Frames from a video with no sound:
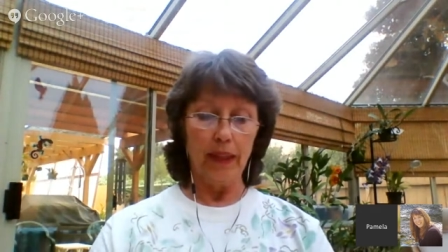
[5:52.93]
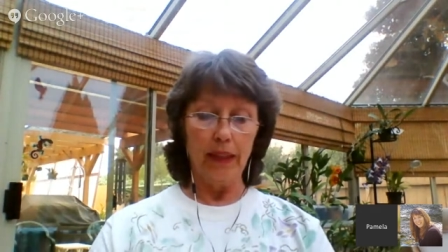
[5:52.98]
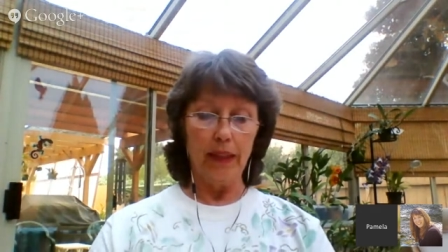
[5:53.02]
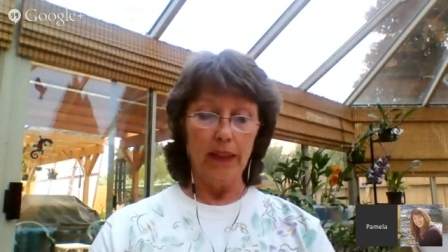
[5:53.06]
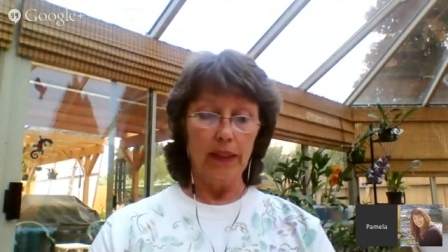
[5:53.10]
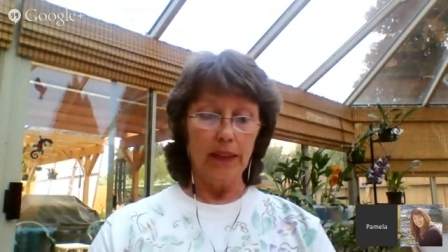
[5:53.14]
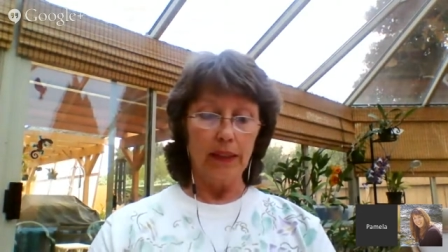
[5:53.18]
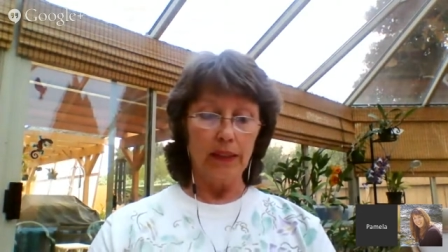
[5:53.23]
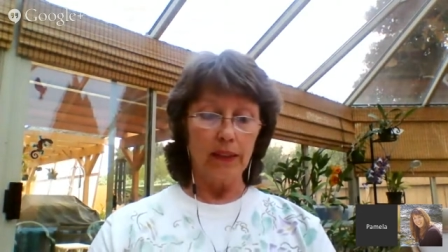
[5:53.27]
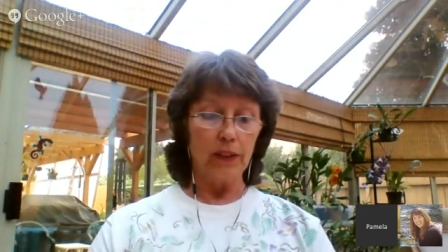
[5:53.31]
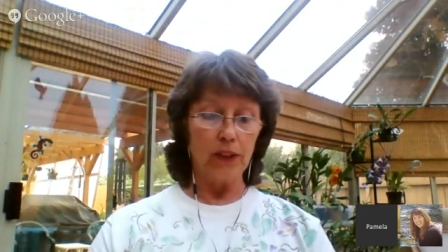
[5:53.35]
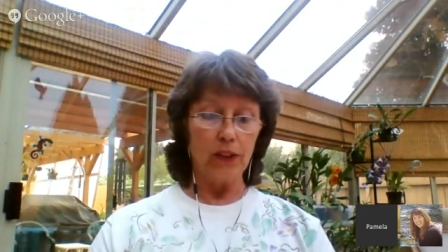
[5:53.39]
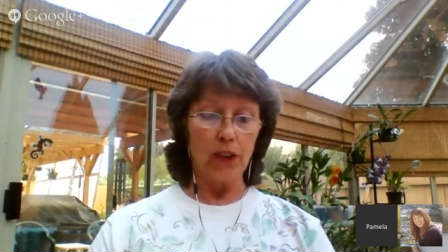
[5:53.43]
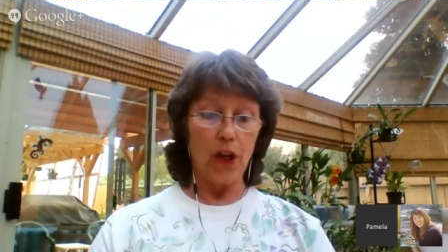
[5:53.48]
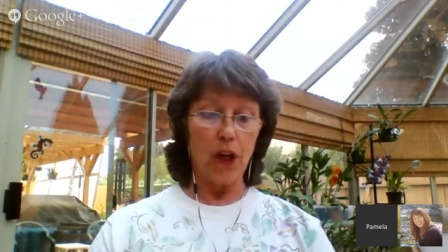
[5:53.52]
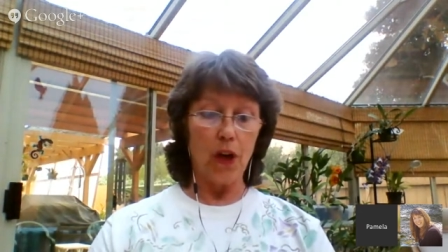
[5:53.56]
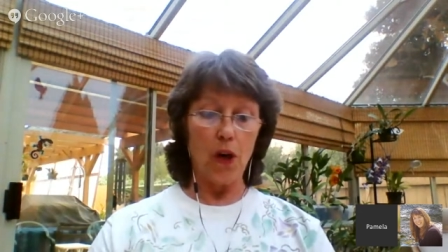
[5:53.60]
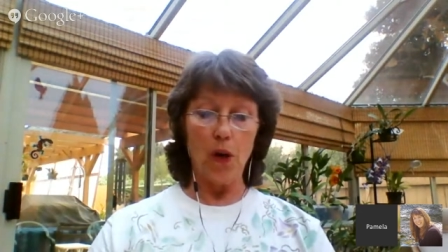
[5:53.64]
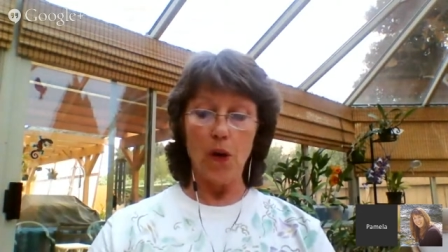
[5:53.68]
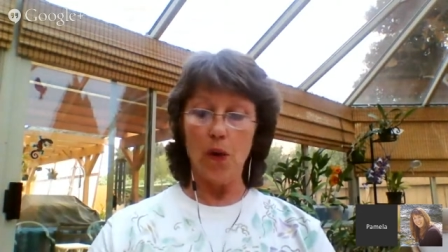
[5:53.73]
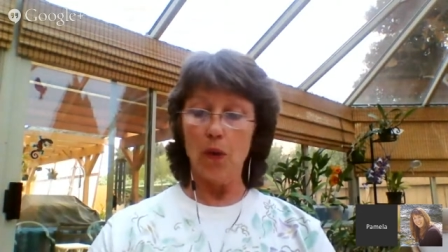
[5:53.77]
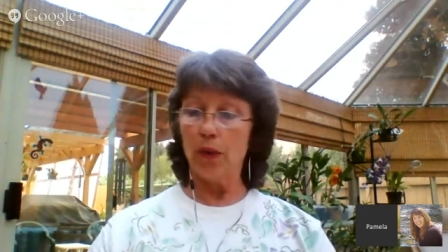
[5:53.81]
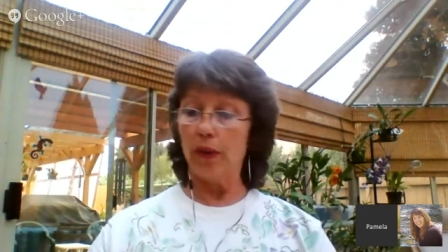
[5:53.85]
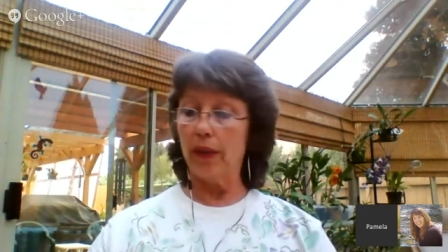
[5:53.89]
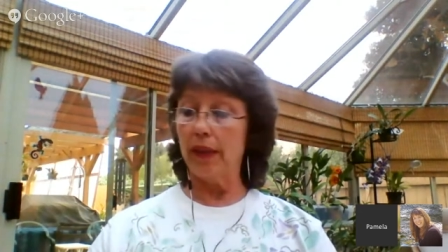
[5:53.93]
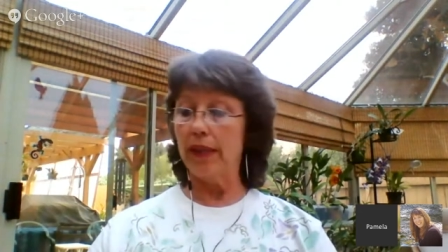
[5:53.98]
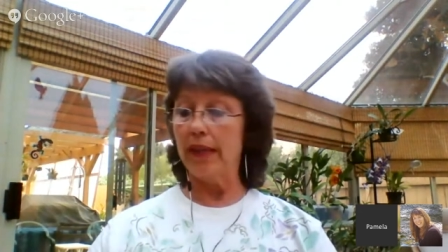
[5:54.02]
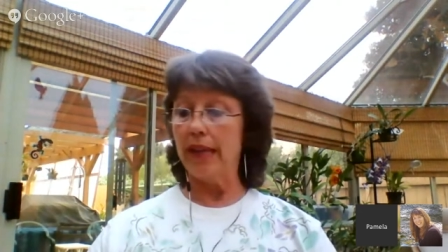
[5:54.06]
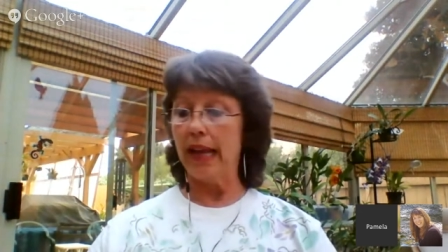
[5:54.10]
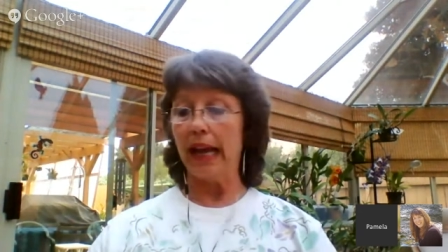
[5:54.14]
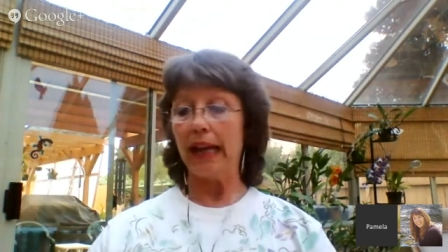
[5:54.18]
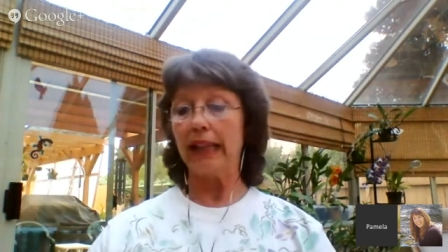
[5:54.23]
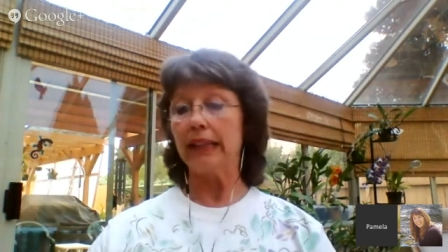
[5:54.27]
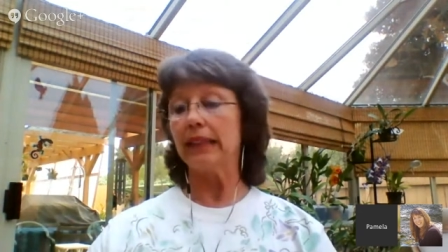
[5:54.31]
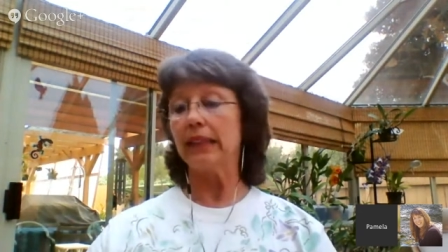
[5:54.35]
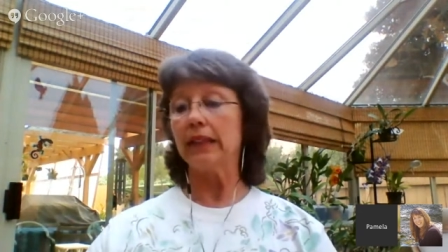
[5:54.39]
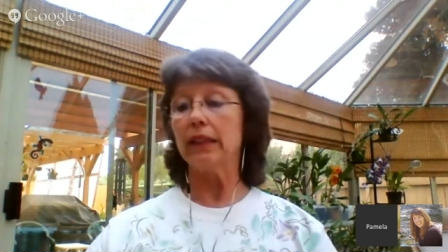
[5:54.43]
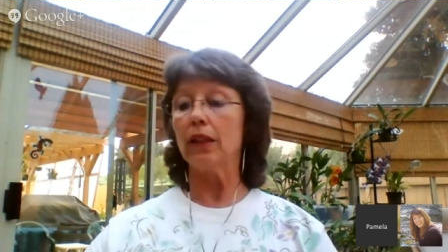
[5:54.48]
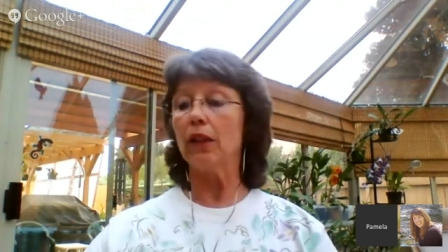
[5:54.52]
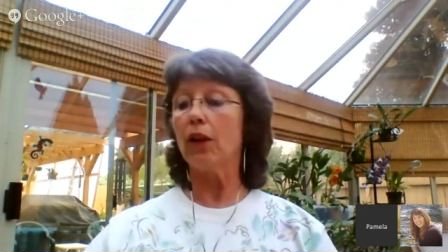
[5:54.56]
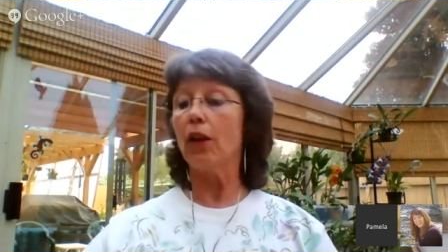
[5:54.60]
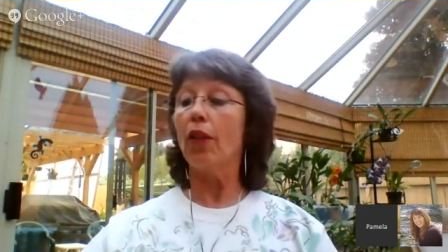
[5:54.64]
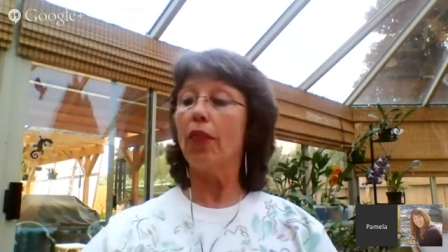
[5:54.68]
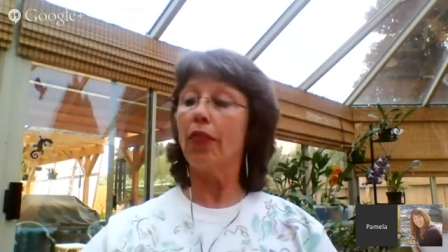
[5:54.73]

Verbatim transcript: So the next little